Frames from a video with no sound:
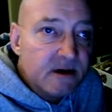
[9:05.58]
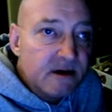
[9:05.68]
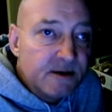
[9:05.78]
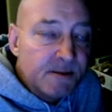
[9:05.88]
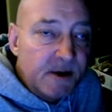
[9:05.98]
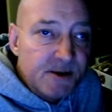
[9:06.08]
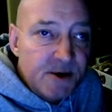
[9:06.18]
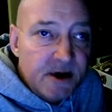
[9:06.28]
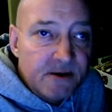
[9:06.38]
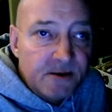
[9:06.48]
to my
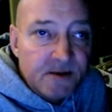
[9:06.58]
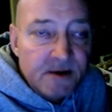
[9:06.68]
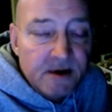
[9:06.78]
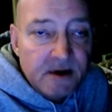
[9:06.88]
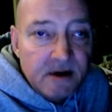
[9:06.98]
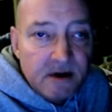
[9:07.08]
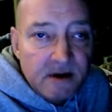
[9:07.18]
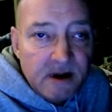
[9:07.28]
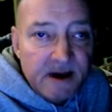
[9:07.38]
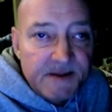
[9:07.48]
channel.
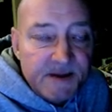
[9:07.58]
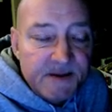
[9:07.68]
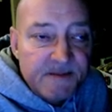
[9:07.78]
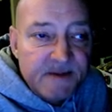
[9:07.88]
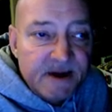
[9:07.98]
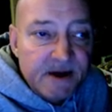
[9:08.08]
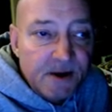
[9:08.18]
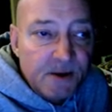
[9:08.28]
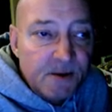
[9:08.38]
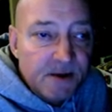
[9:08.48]
Like this
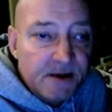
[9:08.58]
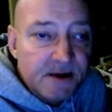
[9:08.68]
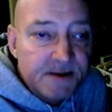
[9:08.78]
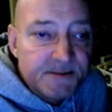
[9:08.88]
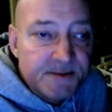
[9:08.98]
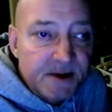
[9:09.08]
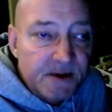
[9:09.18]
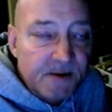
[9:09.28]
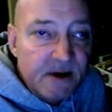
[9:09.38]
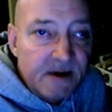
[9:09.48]
video. And stick
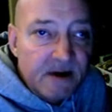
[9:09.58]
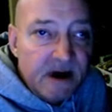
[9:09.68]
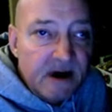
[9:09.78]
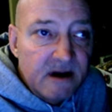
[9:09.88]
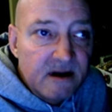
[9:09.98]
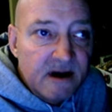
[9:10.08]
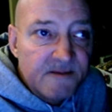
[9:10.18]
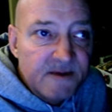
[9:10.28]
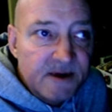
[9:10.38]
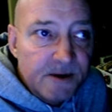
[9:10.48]
around. I got a lot of
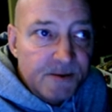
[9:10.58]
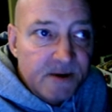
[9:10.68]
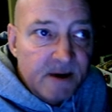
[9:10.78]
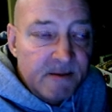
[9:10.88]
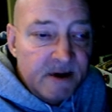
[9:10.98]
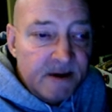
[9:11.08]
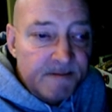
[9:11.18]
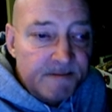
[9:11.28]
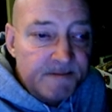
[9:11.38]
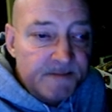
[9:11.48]
videos coming up.
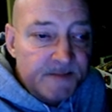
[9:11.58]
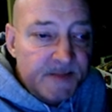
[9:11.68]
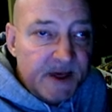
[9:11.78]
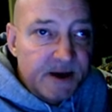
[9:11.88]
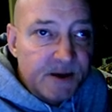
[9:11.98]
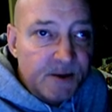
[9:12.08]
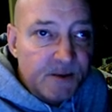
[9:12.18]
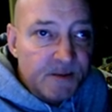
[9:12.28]
Thank you.